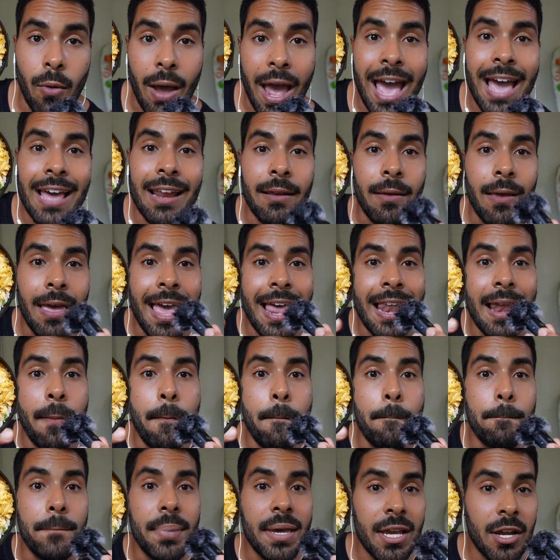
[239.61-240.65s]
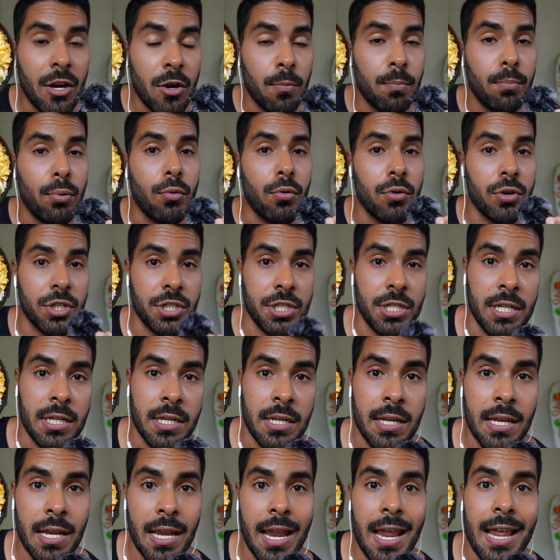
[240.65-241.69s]
and a bigger
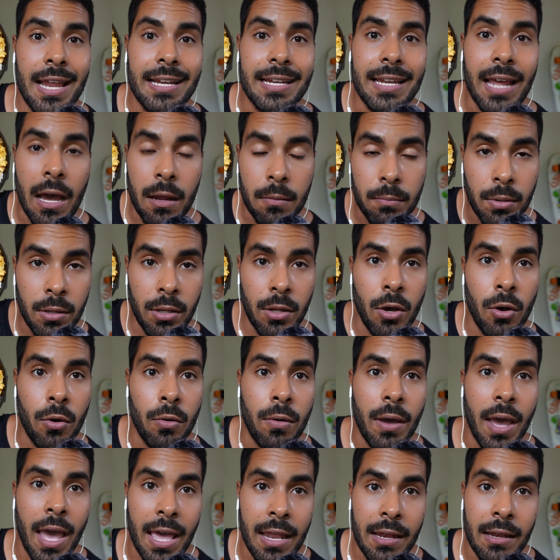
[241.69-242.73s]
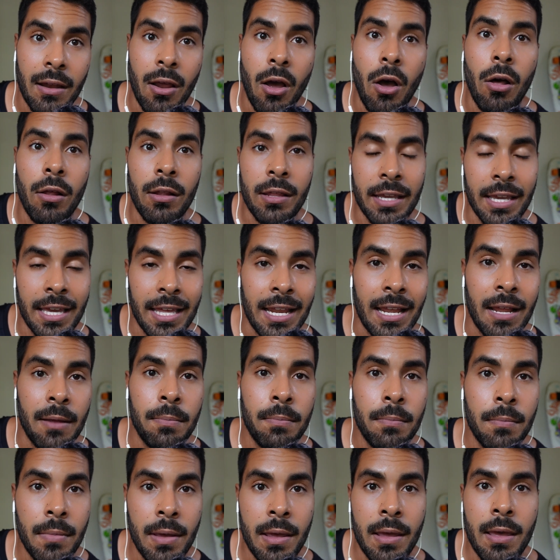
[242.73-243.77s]
portion down below and hauling it
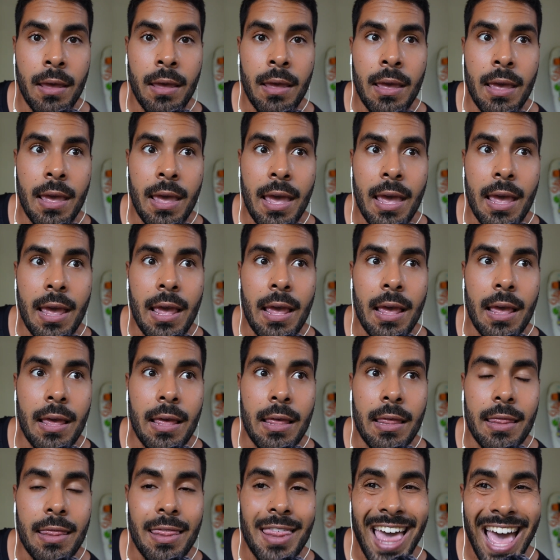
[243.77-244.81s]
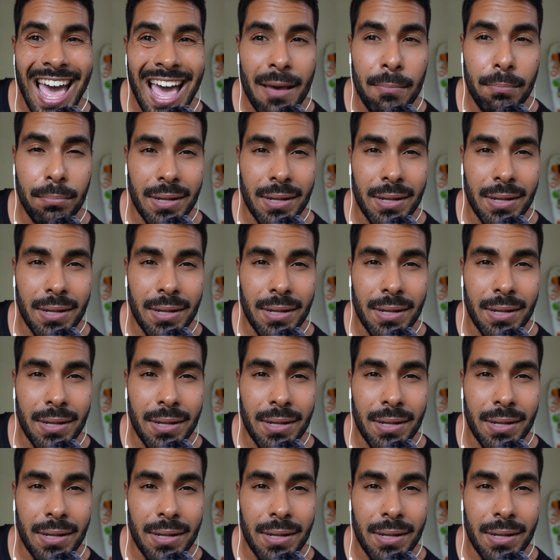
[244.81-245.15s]
up. That